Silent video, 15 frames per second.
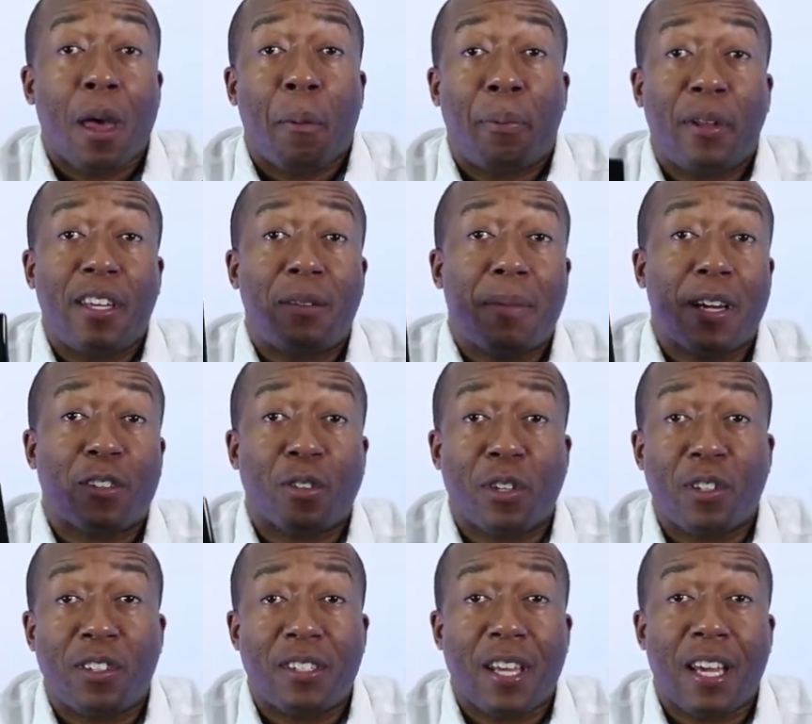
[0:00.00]
Please make sure
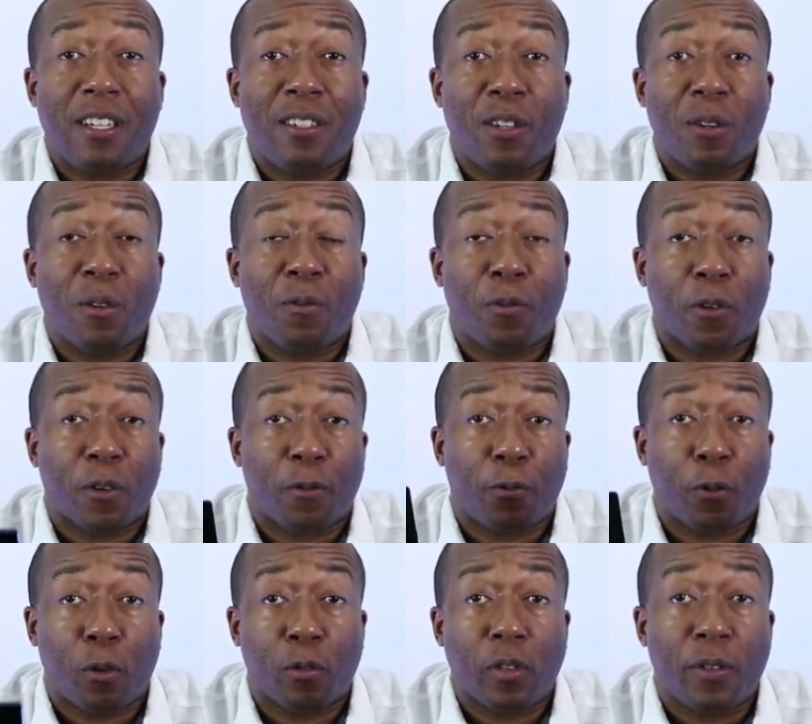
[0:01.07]
you stay tuned for the
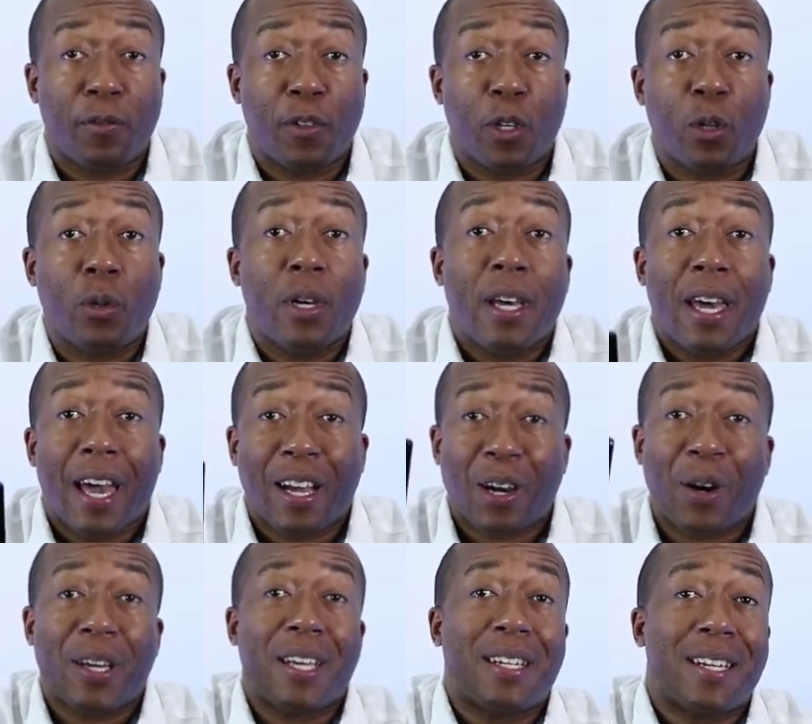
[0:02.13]
full review and
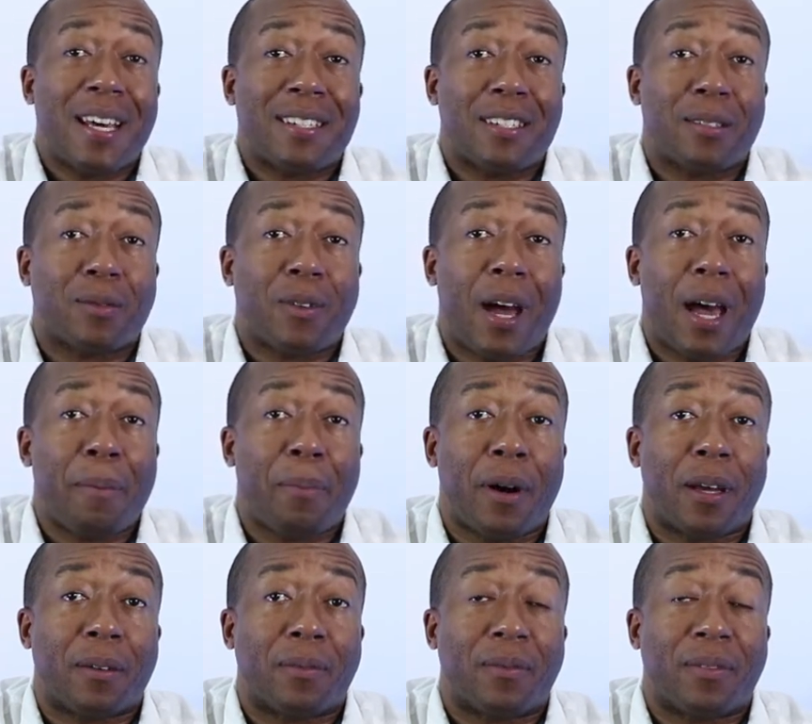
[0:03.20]
go and hit that subscribe
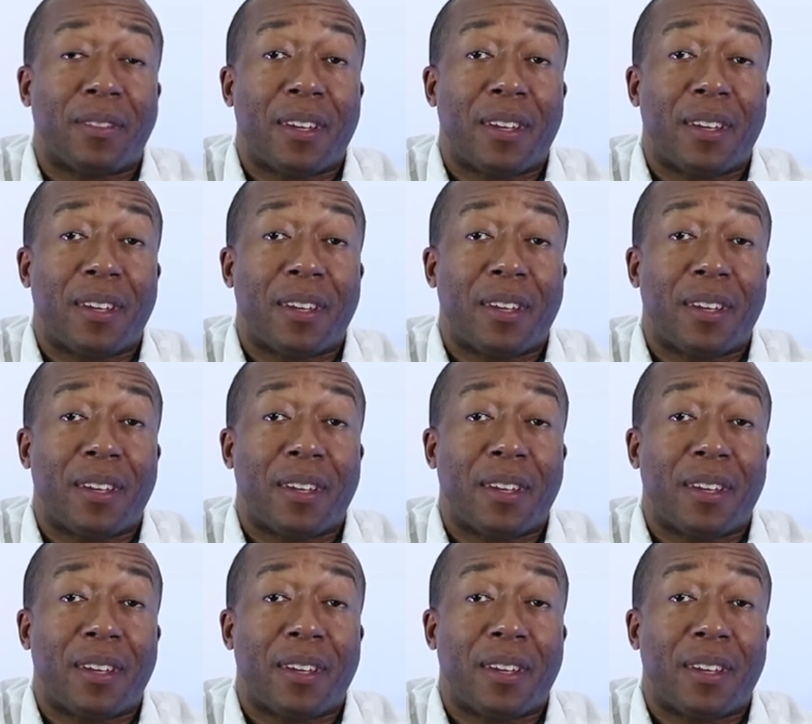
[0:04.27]
button.